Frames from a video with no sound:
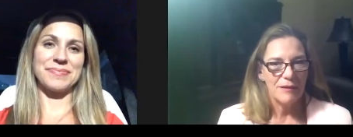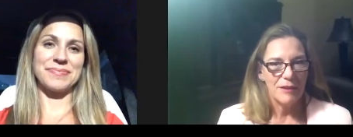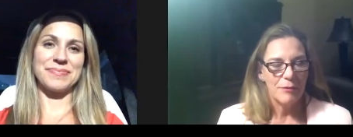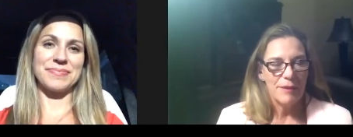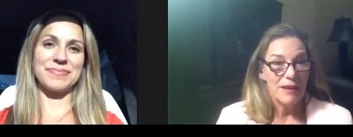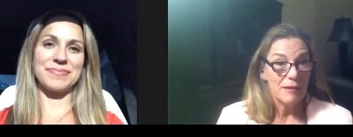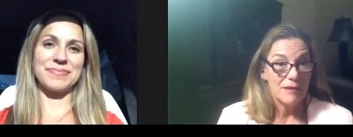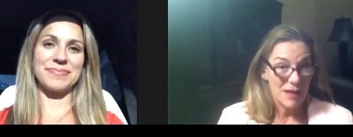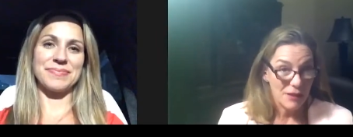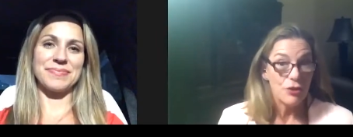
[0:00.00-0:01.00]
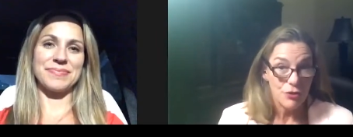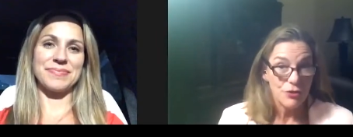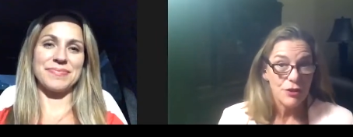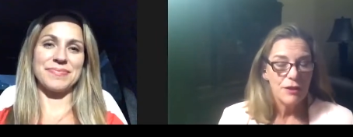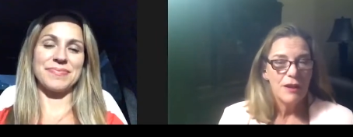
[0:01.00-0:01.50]
Speaker 1: you know being
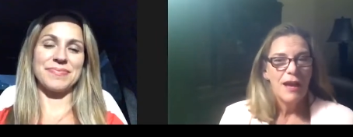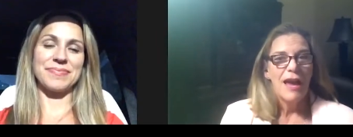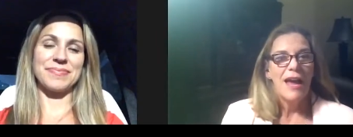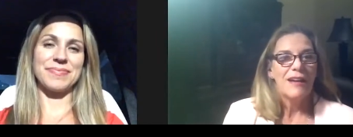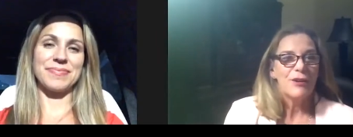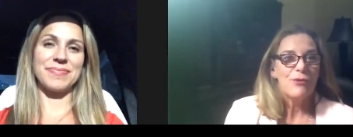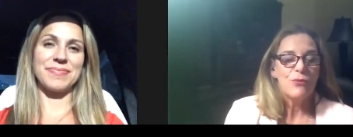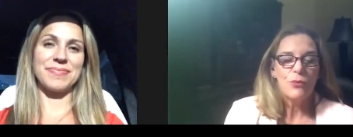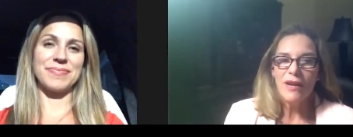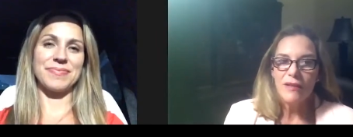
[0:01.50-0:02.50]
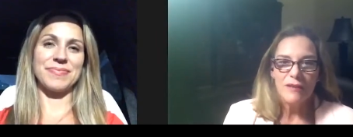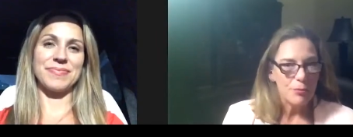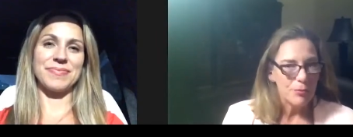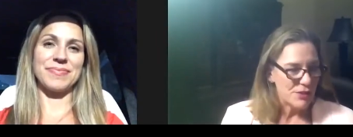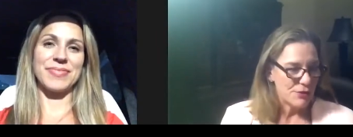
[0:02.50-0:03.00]
doctors and who've read the
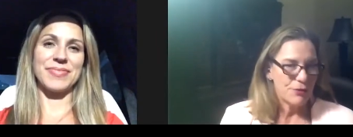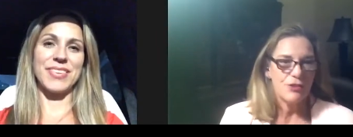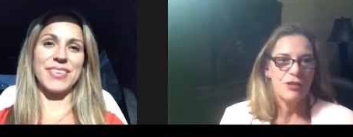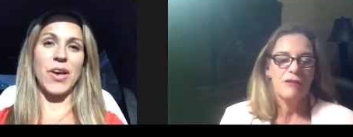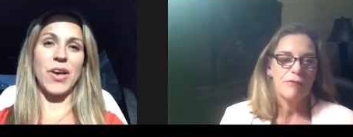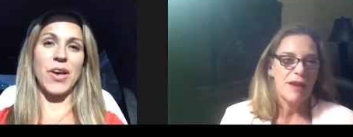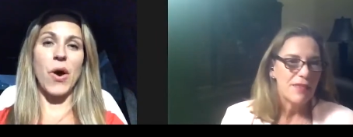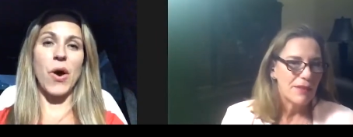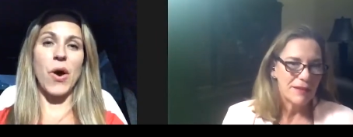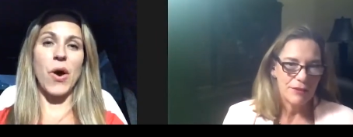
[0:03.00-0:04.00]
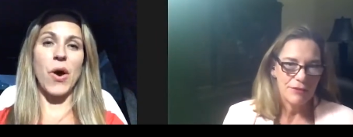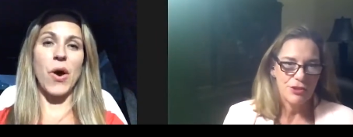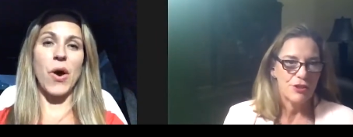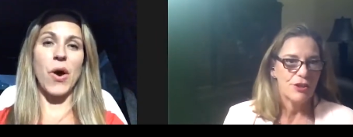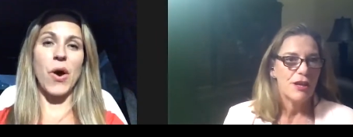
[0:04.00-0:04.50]
research and read oh, the
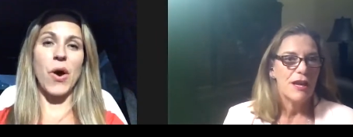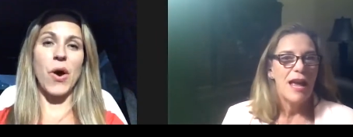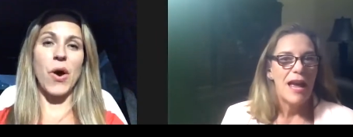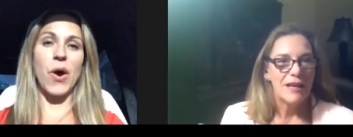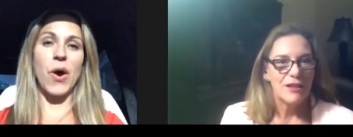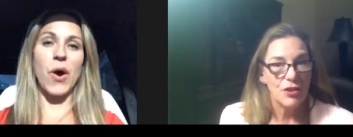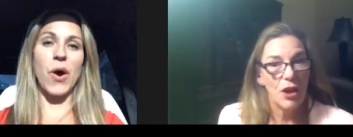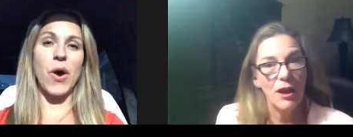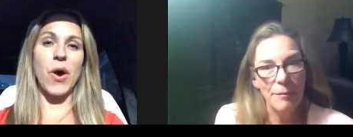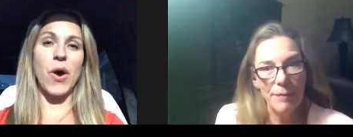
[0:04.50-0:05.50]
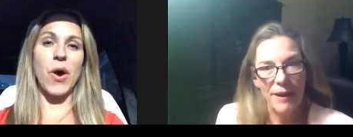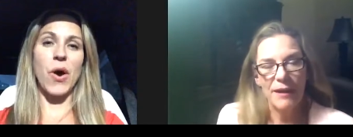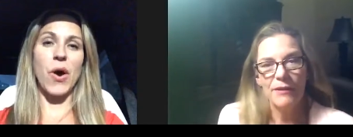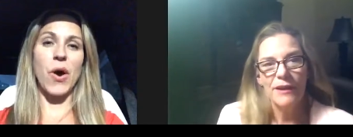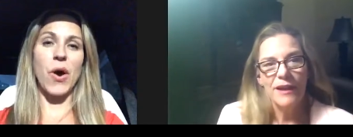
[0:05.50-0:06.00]
literature, and talk
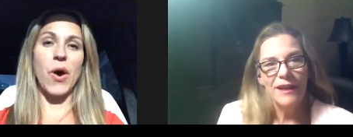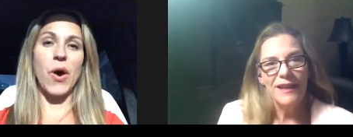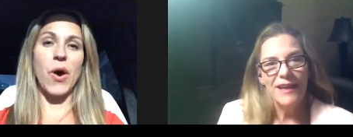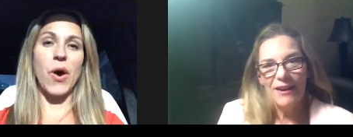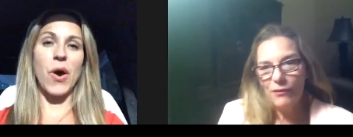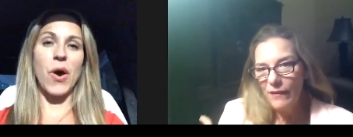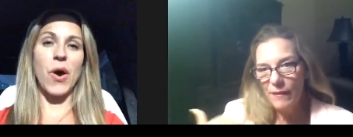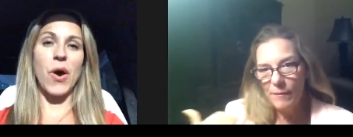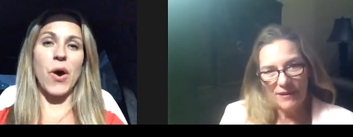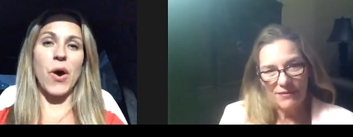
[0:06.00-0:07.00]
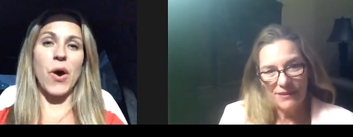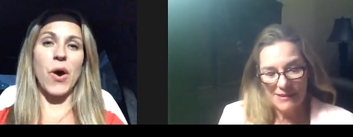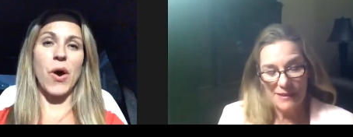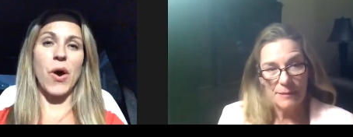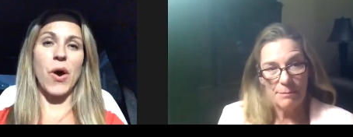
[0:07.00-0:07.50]
about not only the
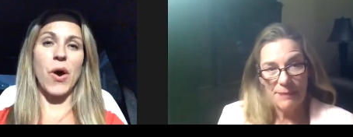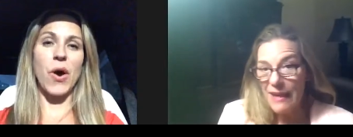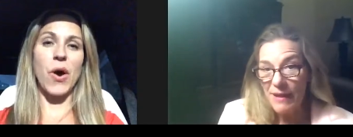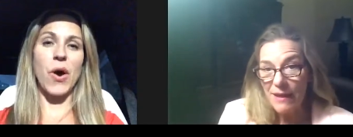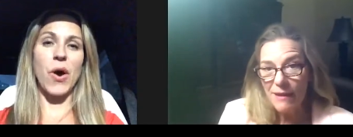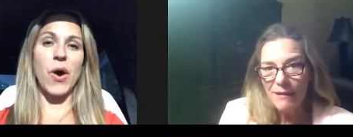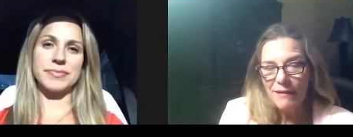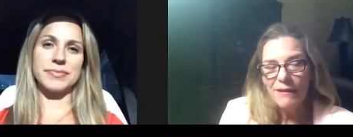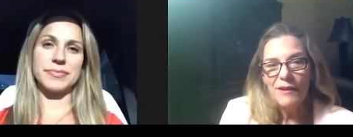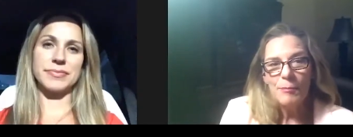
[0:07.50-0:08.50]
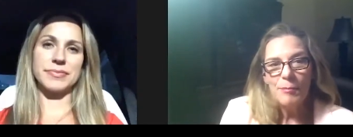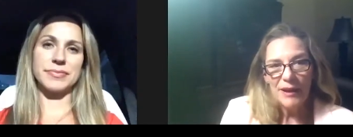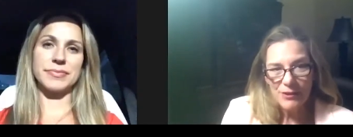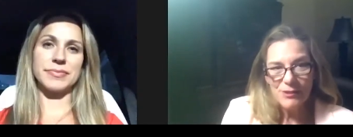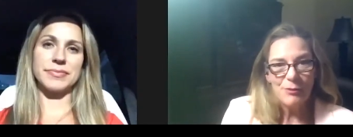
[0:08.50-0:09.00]
benefits to the baby, but
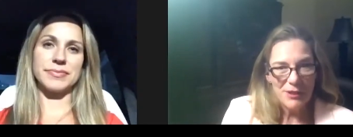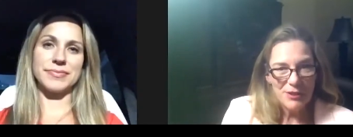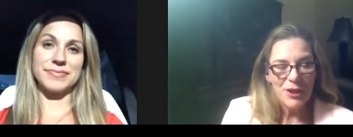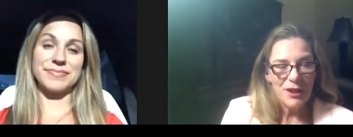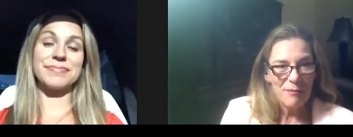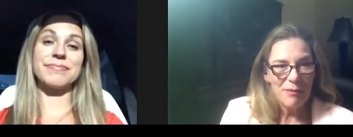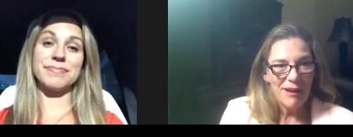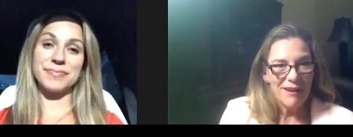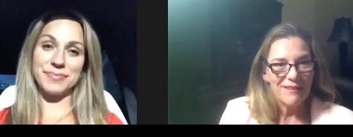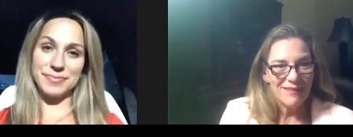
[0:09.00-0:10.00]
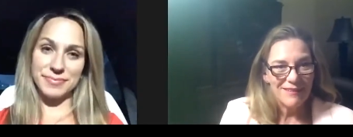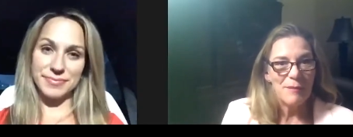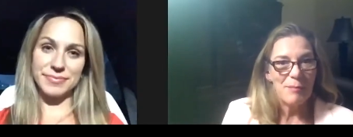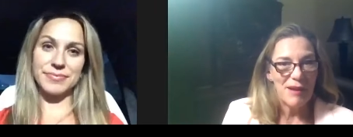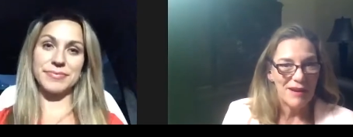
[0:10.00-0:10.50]
I also want to talk about
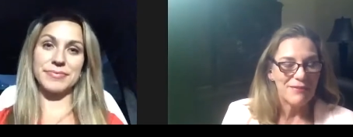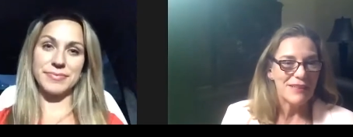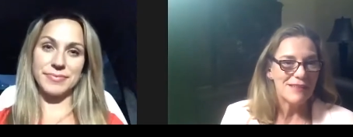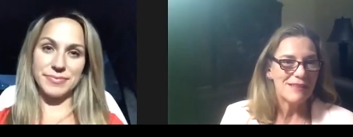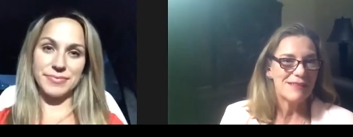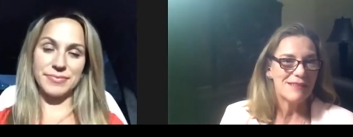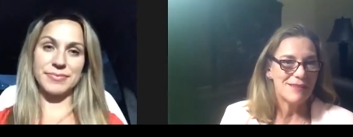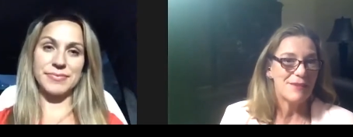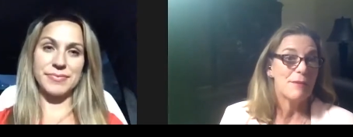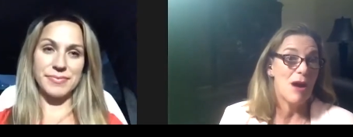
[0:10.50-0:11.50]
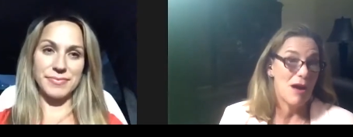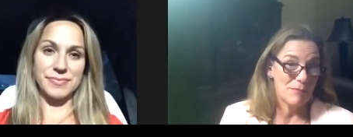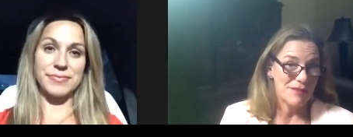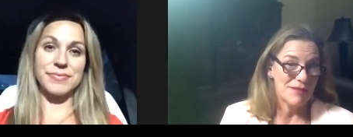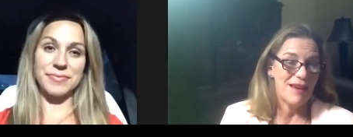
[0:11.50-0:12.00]
the benefits to the
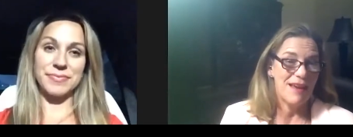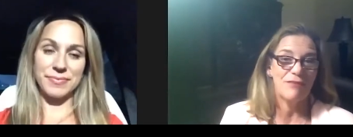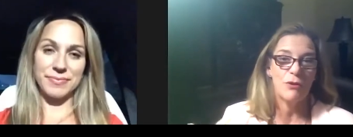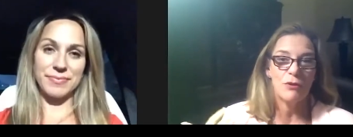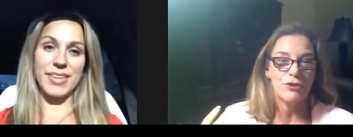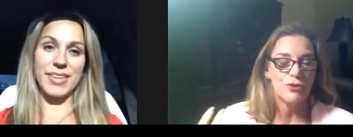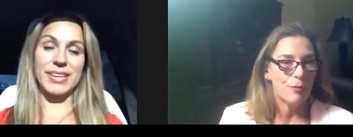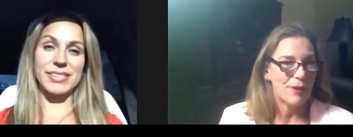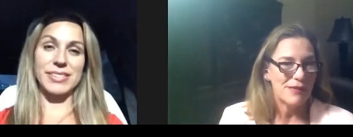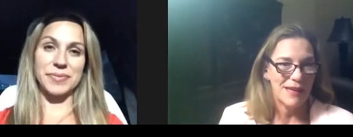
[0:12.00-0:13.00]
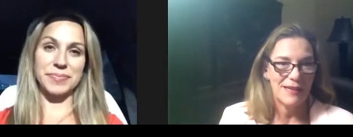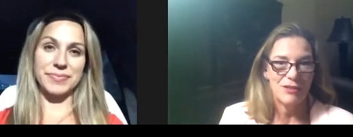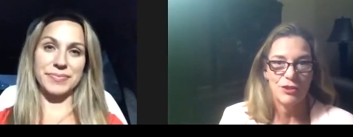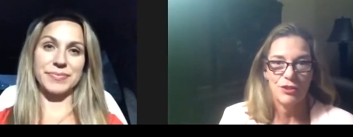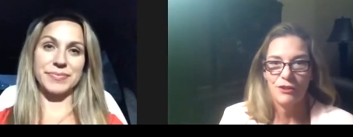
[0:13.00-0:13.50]
moms. And of course, you're a breast
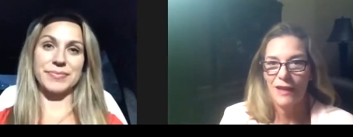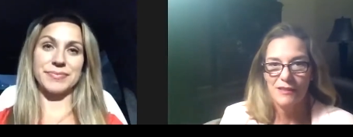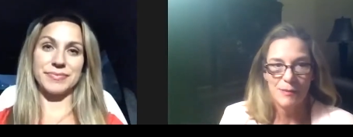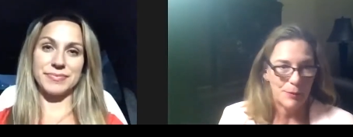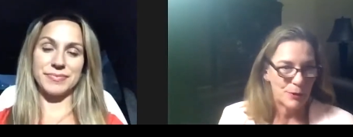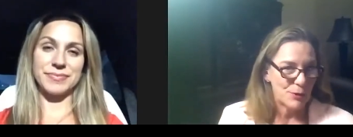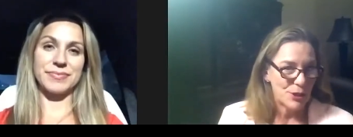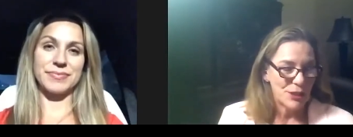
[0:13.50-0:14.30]
cancer expert,